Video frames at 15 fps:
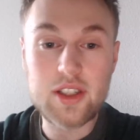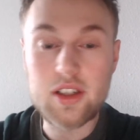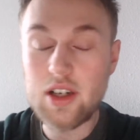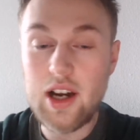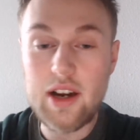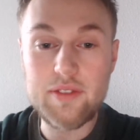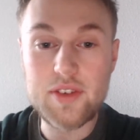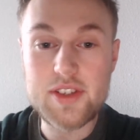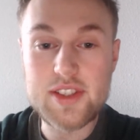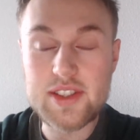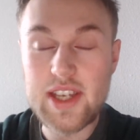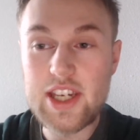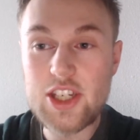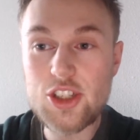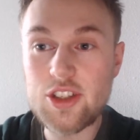the
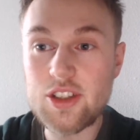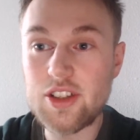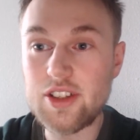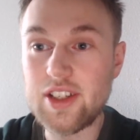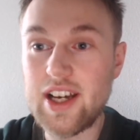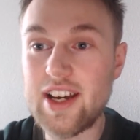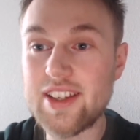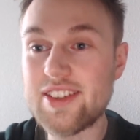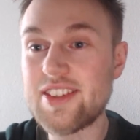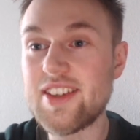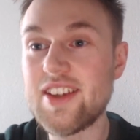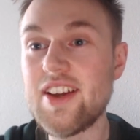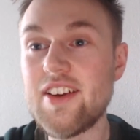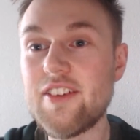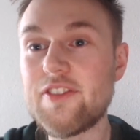conversation. You're not
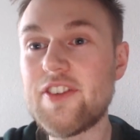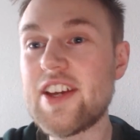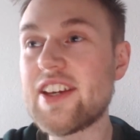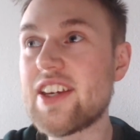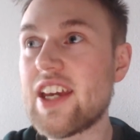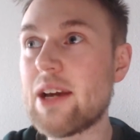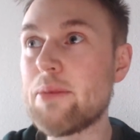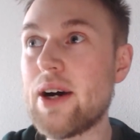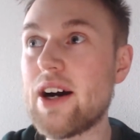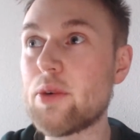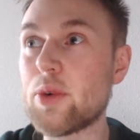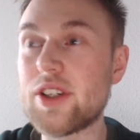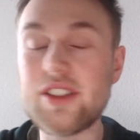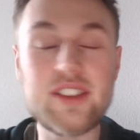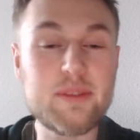thinking
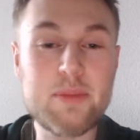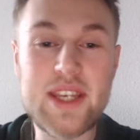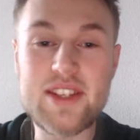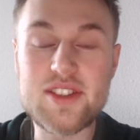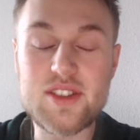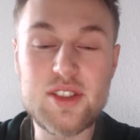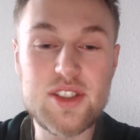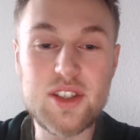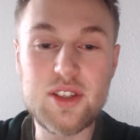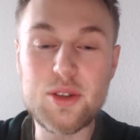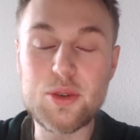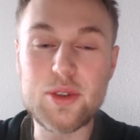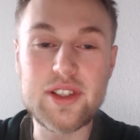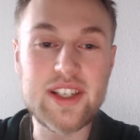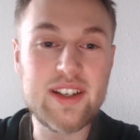about what it means to
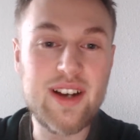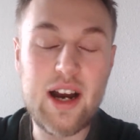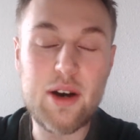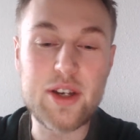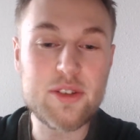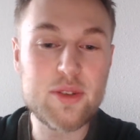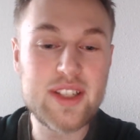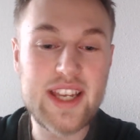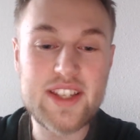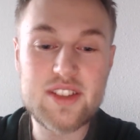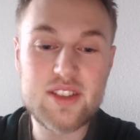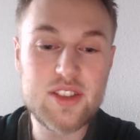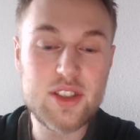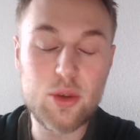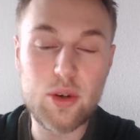you and how it
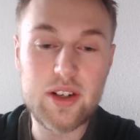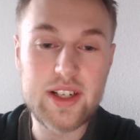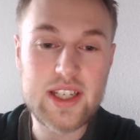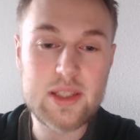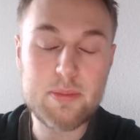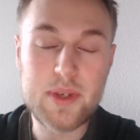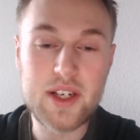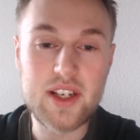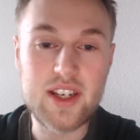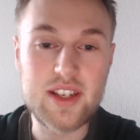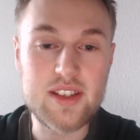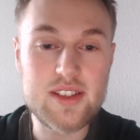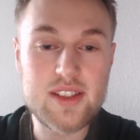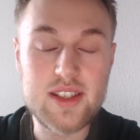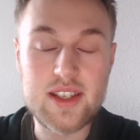relates to your
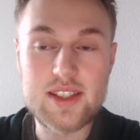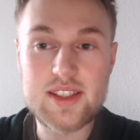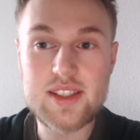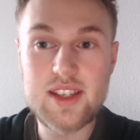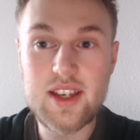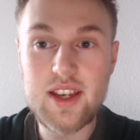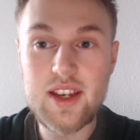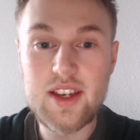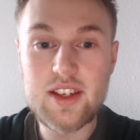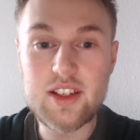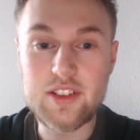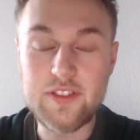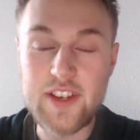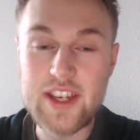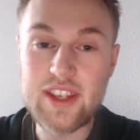experiences.
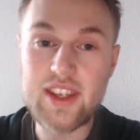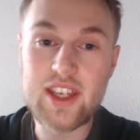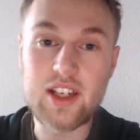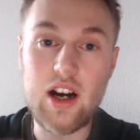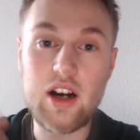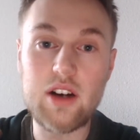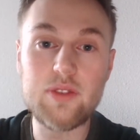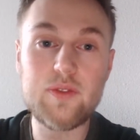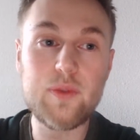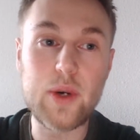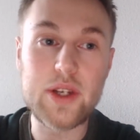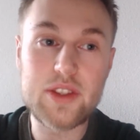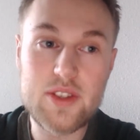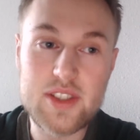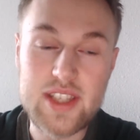You're thinking of
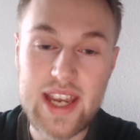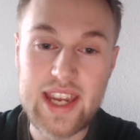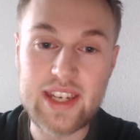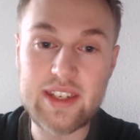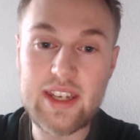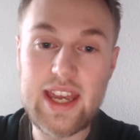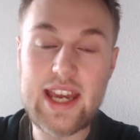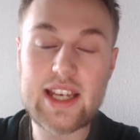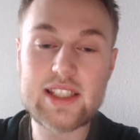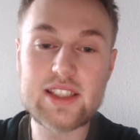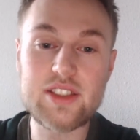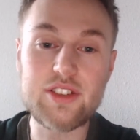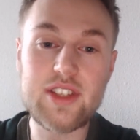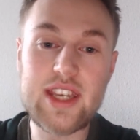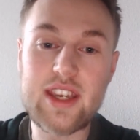what to say
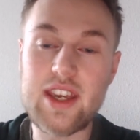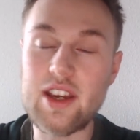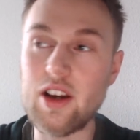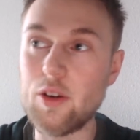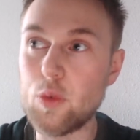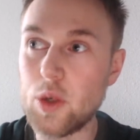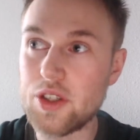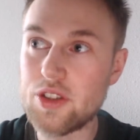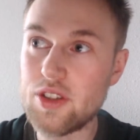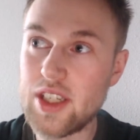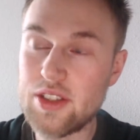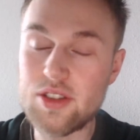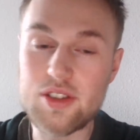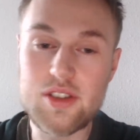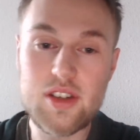next. You're thinking of what you
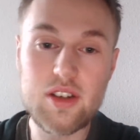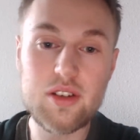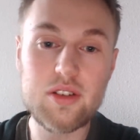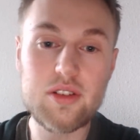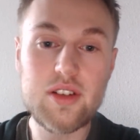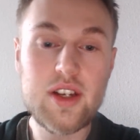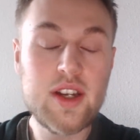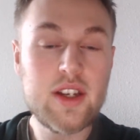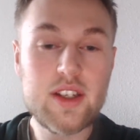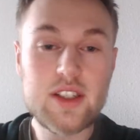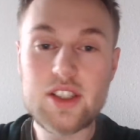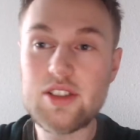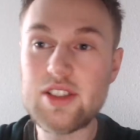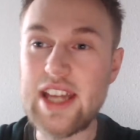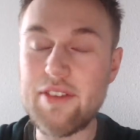need to do.
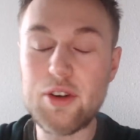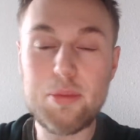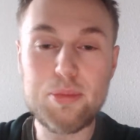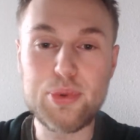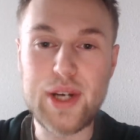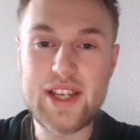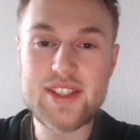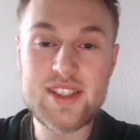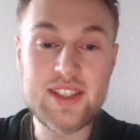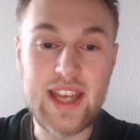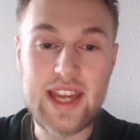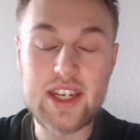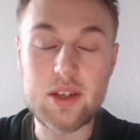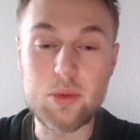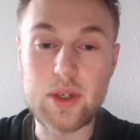You're never present
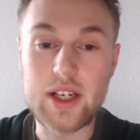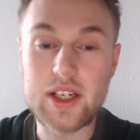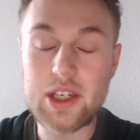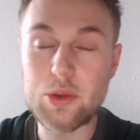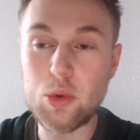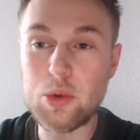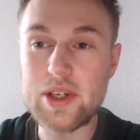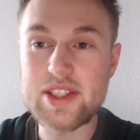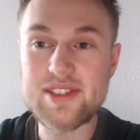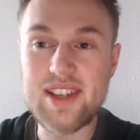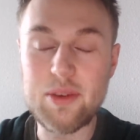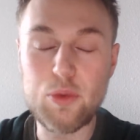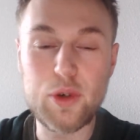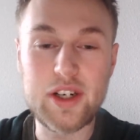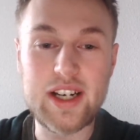anywhere. You're always
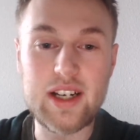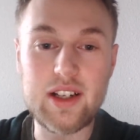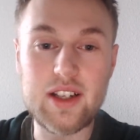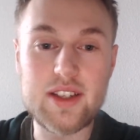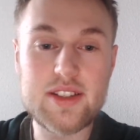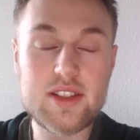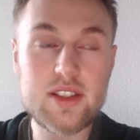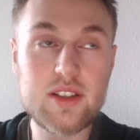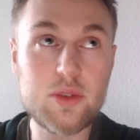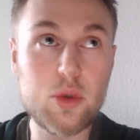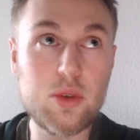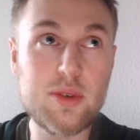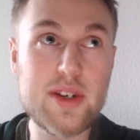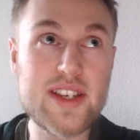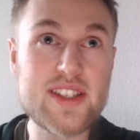somewhere else. You're
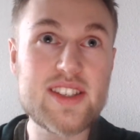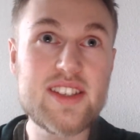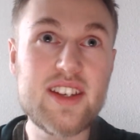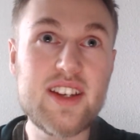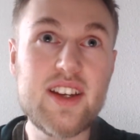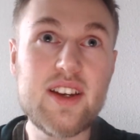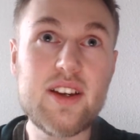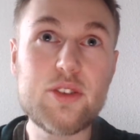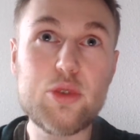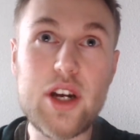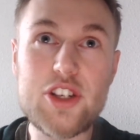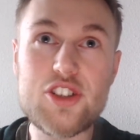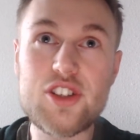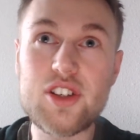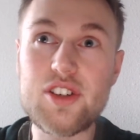always
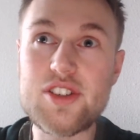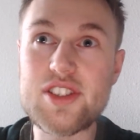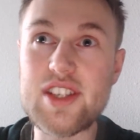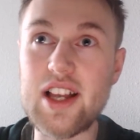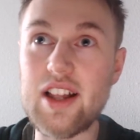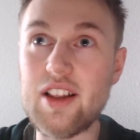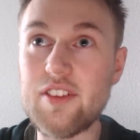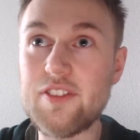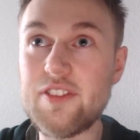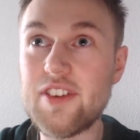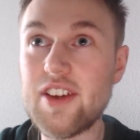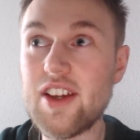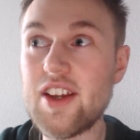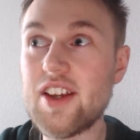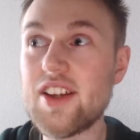rushing yourself
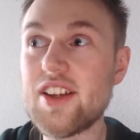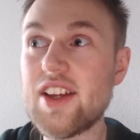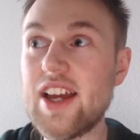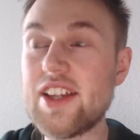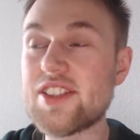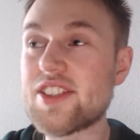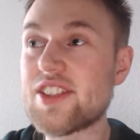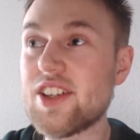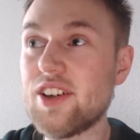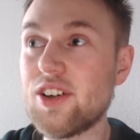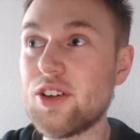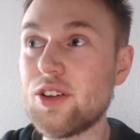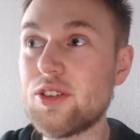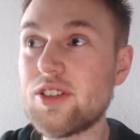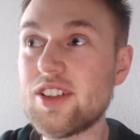and
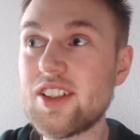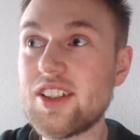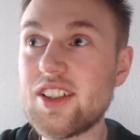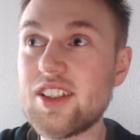so